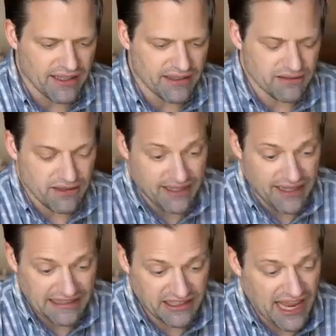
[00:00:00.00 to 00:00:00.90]
and and
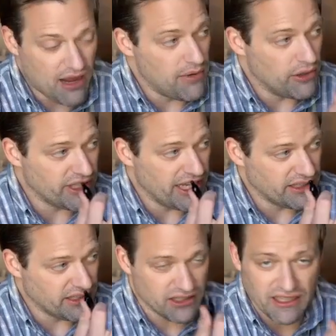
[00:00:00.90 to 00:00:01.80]
that's how most
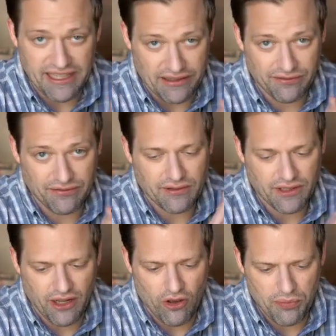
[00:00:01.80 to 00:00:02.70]
agents leave,
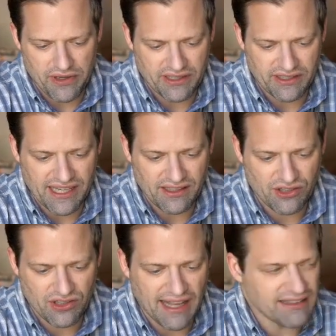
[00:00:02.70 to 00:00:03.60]
you know, because
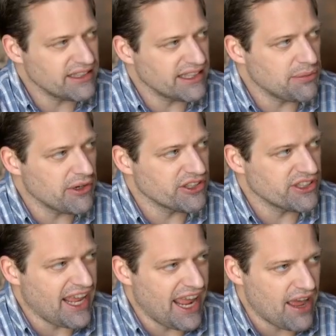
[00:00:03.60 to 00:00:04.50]
that's that's the experience
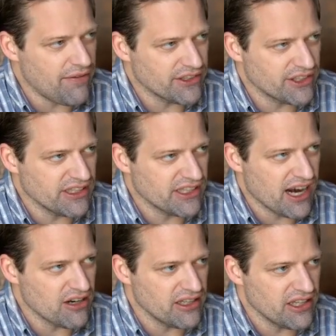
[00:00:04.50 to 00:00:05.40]
they have. It's
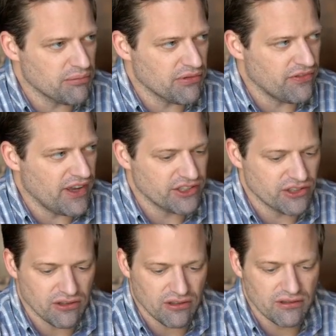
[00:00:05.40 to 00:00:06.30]
entirely
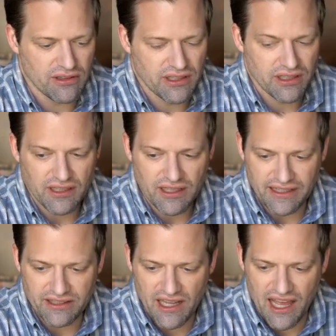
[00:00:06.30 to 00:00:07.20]
unprofessional.
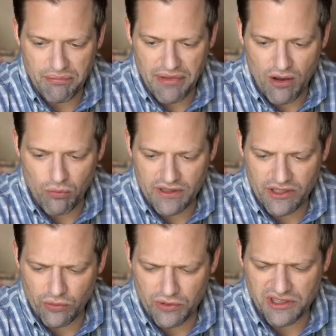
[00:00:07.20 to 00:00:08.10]
It's not about what
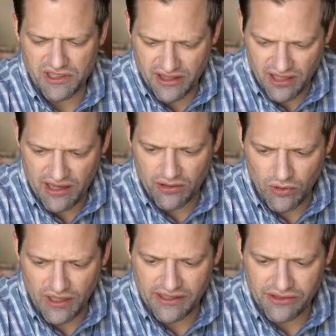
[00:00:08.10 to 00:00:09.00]
you originally thought it
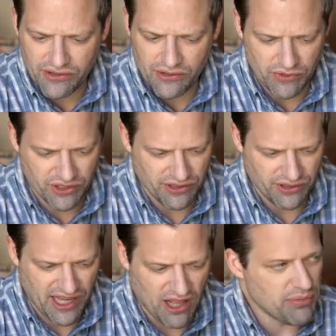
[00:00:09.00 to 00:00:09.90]
was, which
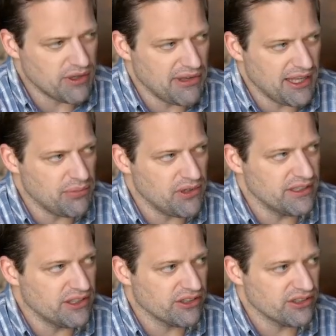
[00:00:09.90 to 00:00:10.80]
is helping people.
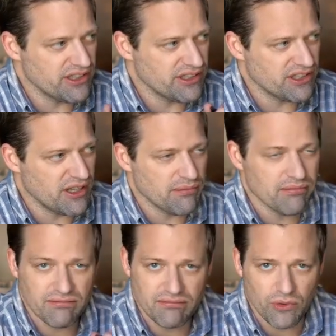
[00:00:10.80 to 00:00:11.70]
It turns into
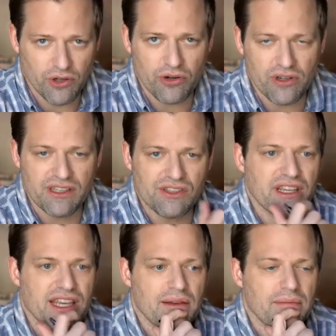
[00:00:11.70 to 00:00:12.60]
some recruiting
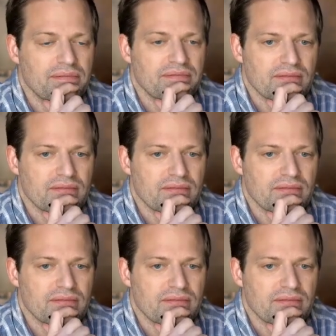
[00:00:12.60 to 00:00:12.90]
scheme.